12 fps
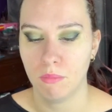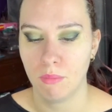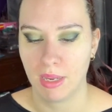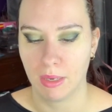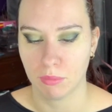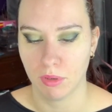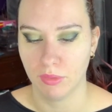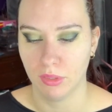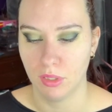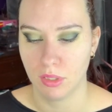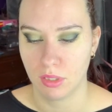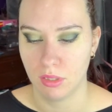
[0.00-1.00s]
Makeup
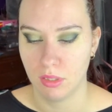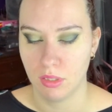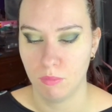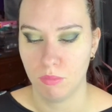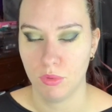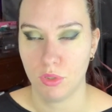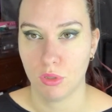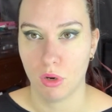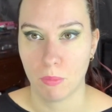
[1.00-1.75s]
Revolution Duo